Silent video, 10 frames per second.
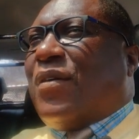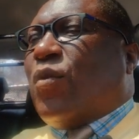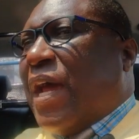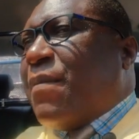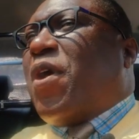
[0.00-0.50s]

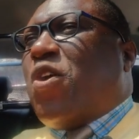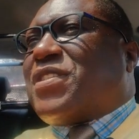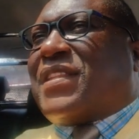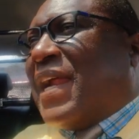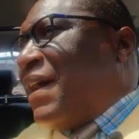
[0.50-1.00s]
When I
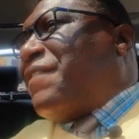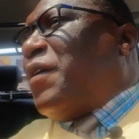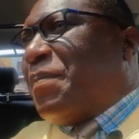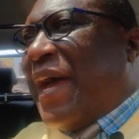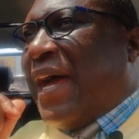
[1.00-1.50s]
posted that, I
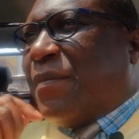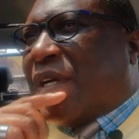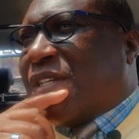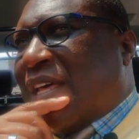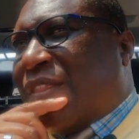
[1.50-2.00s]
felt bad
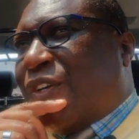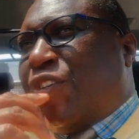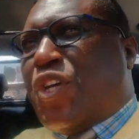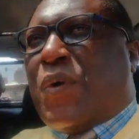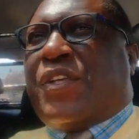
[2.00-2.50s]
because I thought,
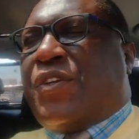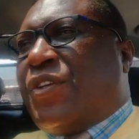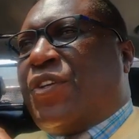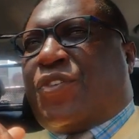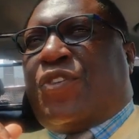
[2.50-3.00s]
you know what,
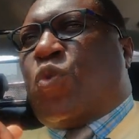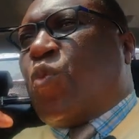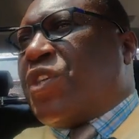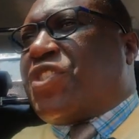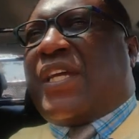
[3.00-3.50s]
you're
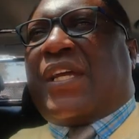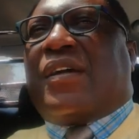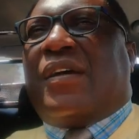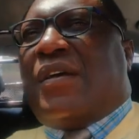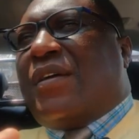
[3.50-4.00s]

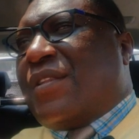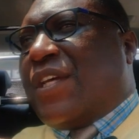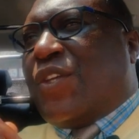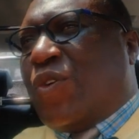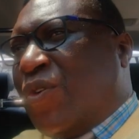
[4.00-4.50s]
wishing
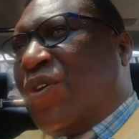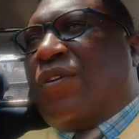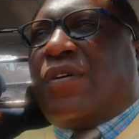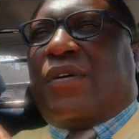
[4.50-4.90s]
that you're